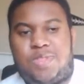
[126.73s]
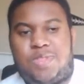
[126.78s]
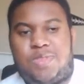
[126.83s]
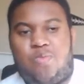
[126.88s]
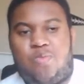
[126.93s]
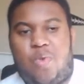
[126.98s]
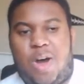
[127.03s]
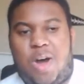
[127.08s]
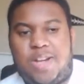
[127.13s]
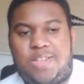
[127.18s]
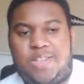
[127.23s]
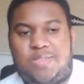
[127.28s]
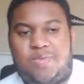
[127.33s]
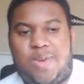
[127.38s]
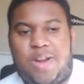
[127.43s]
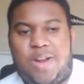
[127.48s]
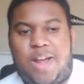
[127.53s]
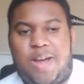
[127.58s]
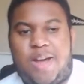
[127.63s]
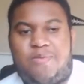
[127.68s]
Watch
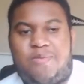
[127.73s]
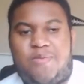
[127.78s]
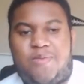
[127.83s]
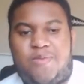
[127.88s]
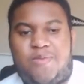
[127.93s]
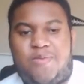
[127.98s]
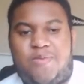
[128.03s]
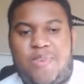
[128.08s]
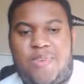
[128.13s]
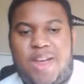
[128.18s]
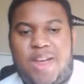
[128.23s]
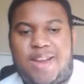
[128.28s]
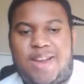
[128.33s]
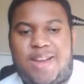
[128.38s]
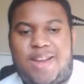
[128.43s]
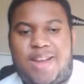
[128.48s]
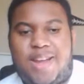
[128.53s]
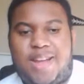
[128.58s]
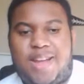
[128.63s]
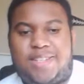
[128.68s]
what happened.
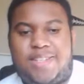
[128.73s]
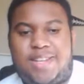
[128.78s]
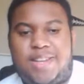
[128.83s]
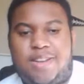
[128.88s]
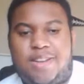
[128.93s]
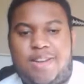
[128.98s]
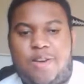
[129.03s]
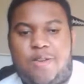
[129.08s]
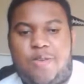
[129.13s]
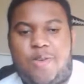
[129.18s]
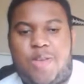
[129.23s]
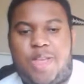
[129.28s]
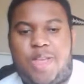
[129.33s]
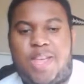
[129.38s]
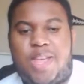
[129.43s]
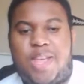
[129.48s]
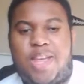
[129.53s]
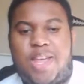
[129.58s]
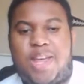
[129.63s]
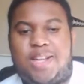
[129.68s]
The next thing you know,
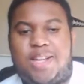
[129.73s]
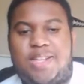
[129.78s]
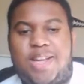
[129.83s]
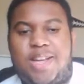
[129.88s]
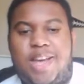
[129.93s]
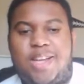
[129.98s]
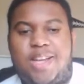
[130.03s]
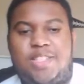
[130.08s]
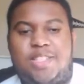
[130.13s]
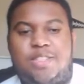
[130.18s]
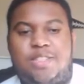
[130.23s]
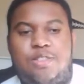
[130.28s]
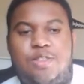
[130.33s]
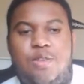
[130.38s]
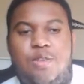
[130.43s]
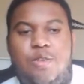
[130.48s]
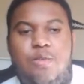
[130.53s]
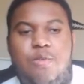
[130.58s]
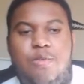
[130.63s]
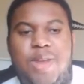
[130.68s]
it takes
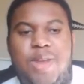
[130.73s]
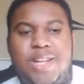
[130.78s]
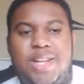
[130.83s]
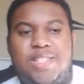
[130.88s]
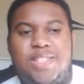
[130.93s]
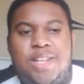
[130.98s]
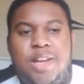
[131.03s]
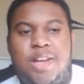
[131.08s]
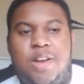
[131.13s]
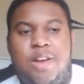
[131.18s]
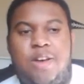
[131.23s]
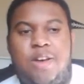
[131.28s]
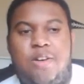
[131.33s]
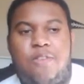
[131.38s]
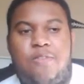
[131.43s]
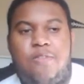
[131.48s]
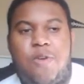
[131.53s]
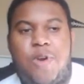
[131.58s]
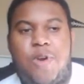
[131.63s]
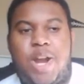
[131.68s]
2 minutes
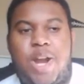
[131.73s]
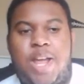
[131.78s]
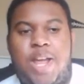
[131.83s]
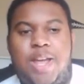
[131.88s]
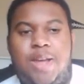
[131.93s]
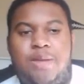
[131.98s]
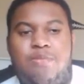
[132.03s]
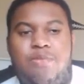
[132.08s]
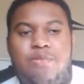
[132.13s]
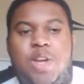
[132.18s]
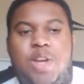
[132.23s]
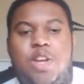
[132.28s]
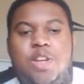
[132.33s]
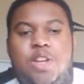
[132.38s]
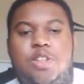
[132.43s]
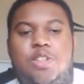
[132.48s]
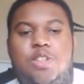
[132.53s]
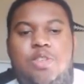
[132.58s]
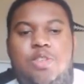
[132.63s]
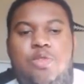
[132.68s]
for him
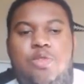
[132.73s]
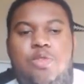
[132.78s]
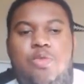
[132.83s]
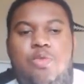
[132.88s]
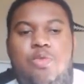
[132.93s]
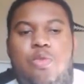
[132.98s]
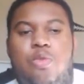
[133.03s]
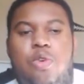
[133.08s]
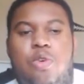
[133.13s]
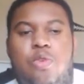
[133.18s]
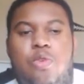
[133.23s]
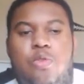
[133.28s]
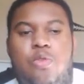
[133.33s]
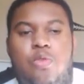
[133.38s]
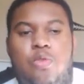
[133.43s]
to